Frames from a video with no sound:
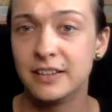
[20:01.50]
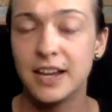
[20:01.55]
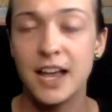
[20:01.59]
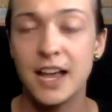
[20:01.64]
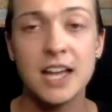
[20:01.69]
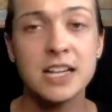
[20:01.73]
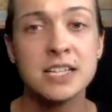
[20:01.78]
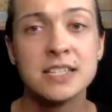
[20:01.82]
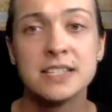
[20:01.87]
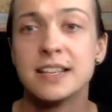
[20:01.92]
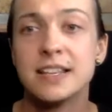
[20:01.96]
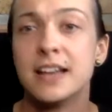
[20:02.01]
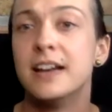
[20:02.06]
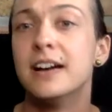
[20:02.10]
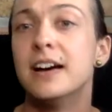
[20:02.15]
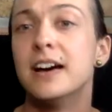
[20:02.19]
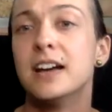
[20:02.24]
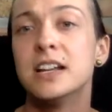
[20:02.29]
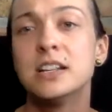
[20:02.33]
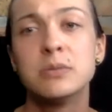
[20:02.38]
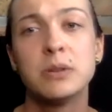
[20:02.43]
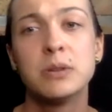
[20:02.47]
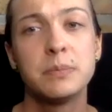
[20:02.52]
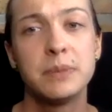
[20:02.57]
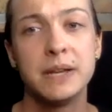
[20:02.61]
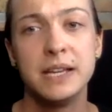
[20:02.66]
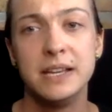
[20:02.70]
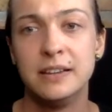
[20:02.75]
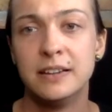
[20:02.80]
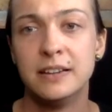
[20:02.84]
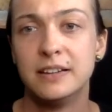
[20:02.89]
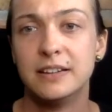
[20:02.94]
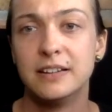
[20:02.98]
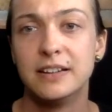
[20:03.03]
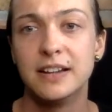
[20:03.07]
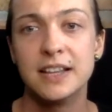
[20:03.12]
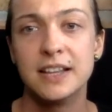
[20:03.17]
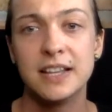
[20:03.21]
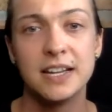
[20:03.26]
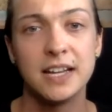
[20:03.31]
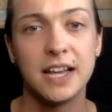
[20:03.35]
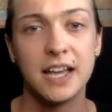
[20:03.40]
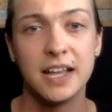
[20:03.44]
Like I just want to pee,
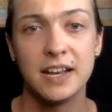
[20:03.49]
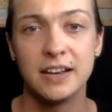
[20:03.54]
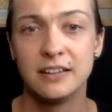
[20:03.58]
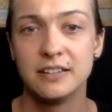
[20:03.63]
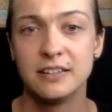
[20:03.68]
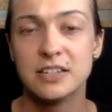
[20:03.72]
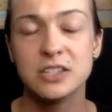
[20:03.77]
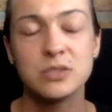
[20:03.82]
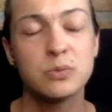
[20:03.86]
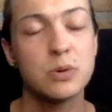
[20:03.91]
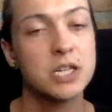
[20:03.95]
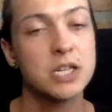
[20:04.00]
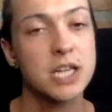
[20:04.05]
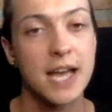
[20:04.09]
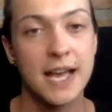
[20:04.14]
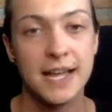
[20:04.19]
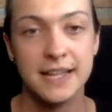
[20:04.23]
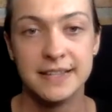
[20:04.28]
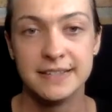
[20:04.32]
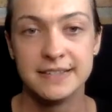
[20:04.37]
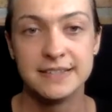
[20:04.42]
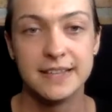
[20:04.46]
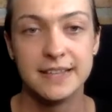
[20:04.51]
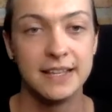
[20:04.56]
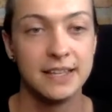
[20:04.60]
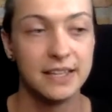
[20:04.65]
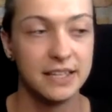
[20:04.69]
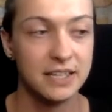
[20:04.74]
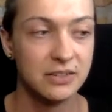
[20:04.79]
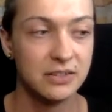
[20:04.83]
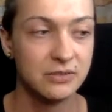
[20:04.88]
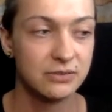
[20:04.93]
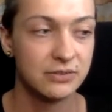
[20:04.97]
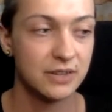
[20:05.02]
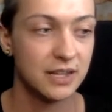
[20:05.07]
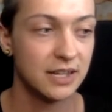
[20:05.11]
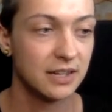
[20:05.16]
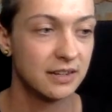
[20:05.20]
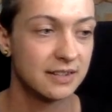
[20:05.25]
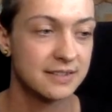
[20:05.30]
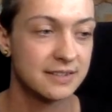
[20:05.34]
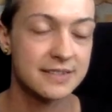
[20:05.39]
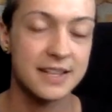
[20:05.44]
and then again, just wash your hands and leave.
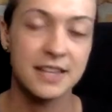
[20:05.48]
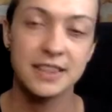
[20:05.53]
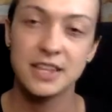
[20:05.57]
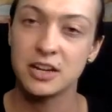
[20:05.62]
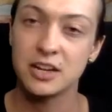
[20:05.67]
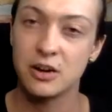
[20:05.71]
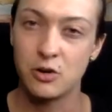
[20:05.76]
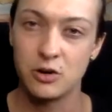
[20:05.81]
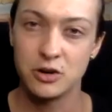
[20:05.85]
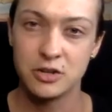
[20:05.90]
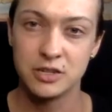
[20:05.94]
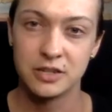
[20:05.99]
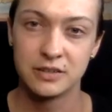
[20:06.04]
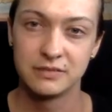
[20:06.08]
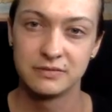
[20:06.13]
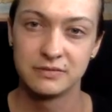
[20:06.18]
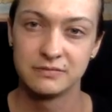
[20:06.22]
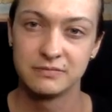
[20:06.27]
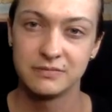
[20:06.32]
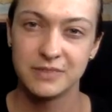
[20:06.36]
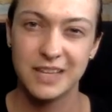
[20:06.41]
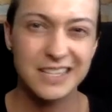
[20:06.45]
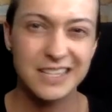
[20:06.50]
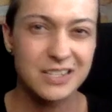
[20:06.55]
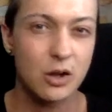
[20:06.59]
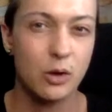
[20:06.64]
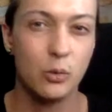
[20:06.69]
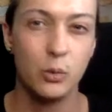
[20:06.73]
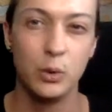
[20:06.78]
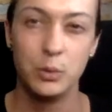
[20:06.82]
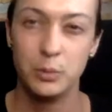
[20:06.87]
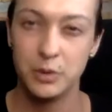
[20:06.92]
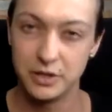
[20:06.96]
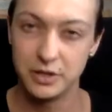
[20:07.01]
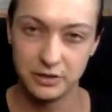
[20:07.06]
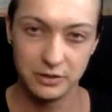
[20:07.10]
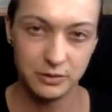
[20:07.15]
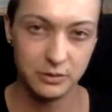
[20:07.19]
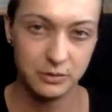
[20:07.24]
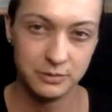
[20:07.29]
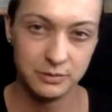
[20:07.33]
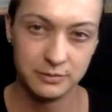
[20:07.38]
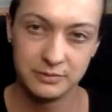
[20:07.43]
Like it's not that hard. That's all we want to
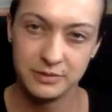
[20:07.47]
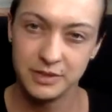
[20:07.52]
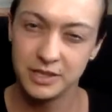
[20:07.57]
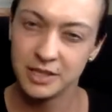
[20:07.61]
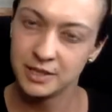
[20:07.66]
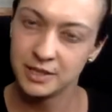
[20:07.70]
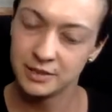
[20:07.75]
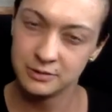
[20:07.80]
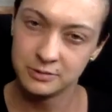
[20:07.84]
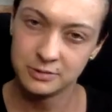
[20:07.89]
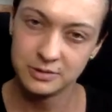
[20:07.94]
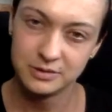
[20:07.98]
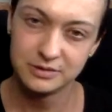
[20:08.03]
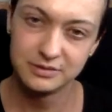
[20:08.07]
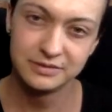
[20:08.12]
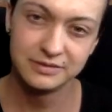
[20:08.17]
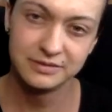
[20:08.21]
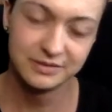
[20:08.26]
do, you know.